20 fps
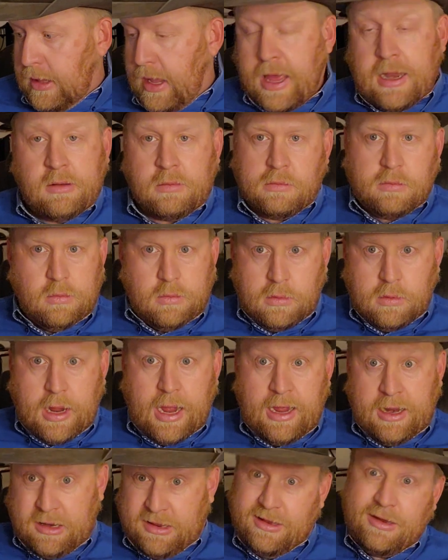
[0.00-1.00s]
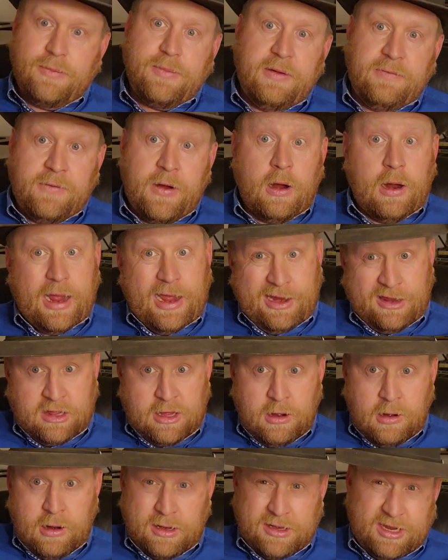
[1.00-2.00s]
And to be fair, I had
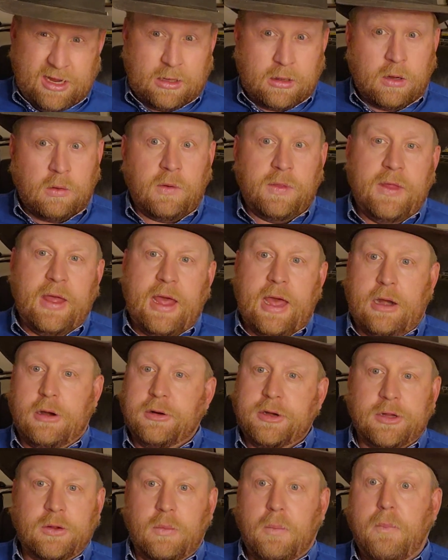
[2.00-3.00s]
Sarah a tick lower than they had her too.